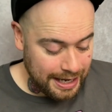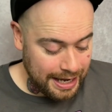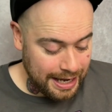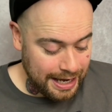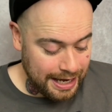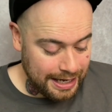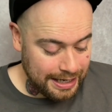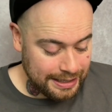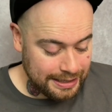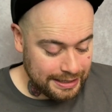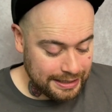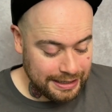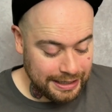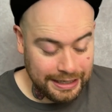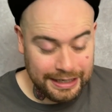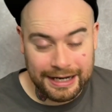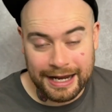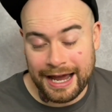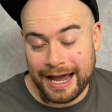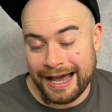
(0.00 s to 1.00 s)
and
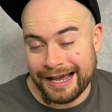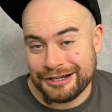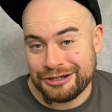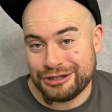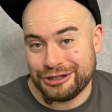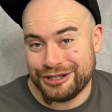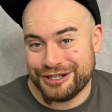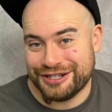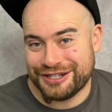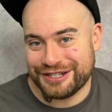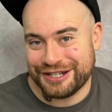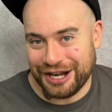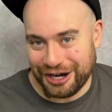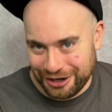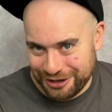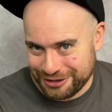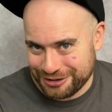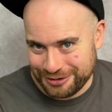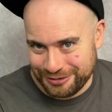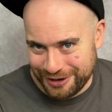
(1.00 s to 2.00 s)
it actually
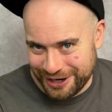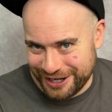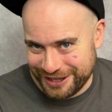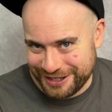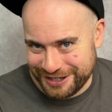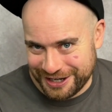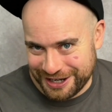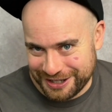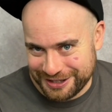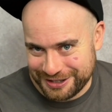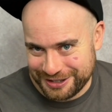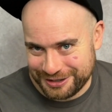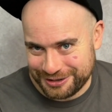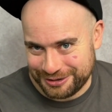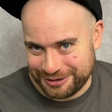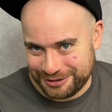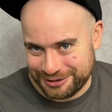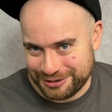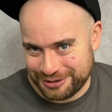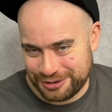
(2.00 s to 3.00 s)
scares away the Nazi
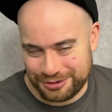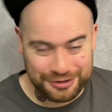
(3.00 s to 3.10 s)
soldiers,